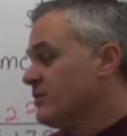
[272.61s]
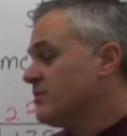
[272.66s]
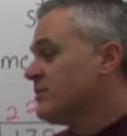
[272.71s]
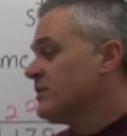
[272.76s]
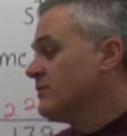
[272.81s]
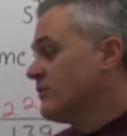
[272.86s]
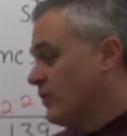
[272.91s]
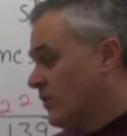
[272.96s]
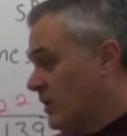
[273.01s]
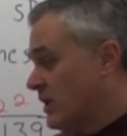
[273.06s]
would
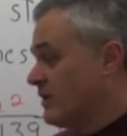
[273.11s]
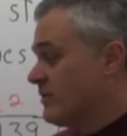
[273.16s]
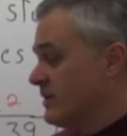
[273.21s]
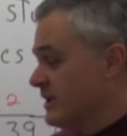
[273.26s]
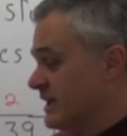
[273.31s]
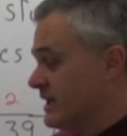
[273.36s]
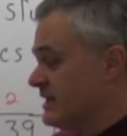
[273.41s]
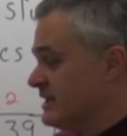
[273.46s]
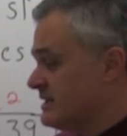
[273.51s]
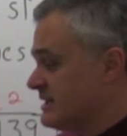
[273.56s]
be
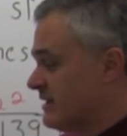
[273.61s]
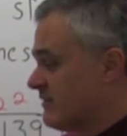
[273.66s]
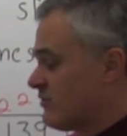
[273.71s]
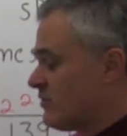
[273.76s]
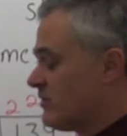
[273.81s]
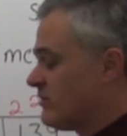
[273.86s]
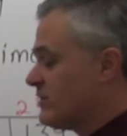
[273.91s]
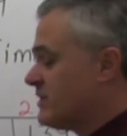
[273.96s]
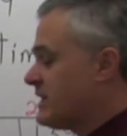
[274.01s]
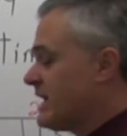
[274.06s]

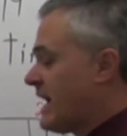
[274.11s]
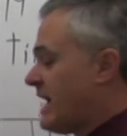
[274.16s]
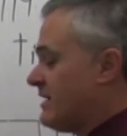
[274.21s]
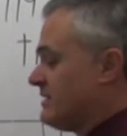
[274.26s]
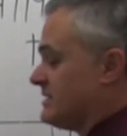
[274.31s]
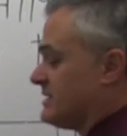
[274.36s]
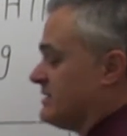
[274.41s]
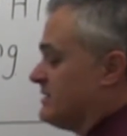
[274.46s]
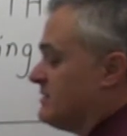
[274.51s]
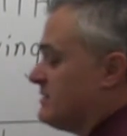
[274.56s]
487 over
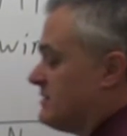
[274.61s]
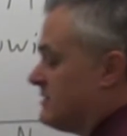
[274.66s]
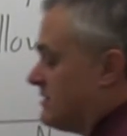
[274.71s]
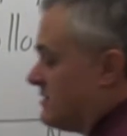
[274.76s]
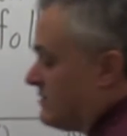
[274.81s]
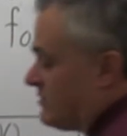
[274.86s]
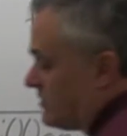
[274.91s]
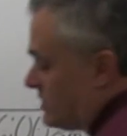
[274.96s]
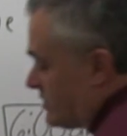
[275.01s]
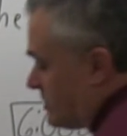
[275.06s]
1,000,
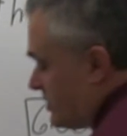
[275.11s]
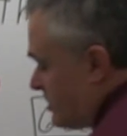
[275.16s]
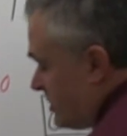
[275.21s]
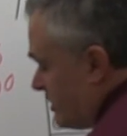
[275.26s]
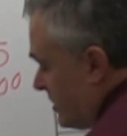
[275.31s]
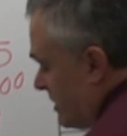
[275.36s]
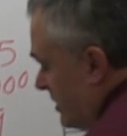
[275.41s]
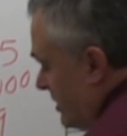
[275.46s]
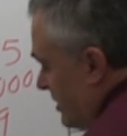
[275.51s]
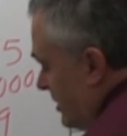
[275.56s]
which
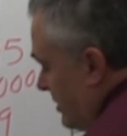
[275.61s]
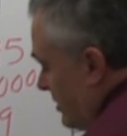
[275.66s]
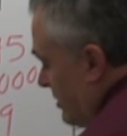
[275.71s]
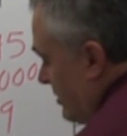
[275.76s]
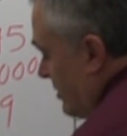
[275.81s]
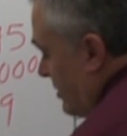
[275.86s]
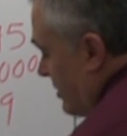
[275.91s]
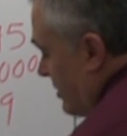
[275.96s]
you